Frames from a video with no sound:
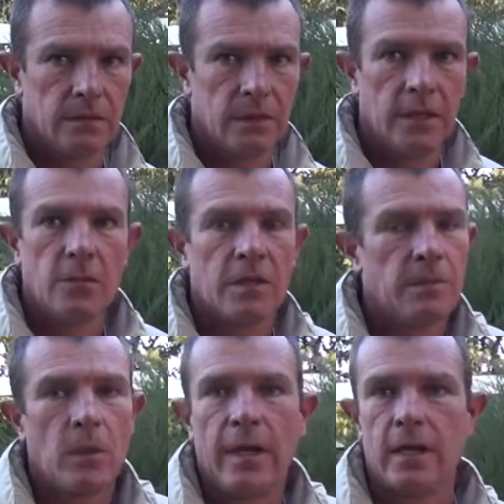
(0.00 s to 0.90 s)
You must
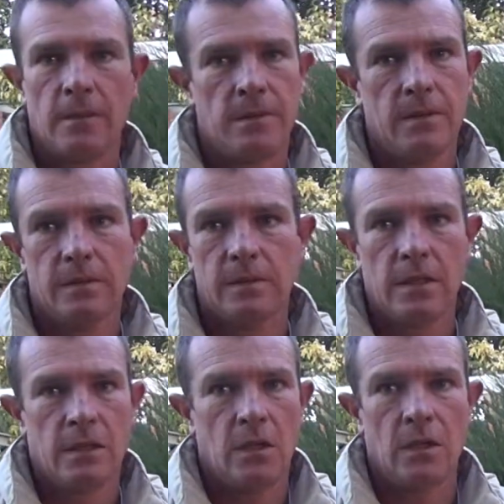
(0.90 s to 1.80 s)
be wake up.
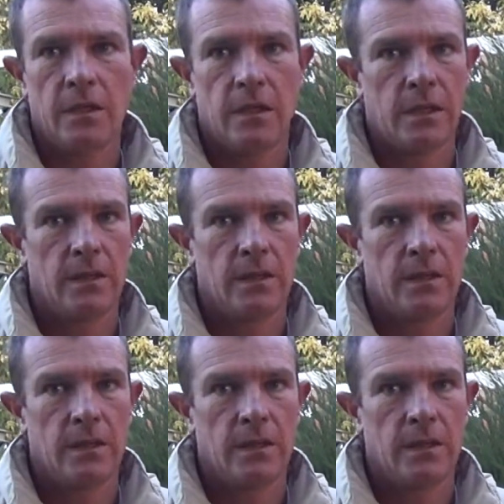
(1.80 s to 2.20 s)
That's the only thing.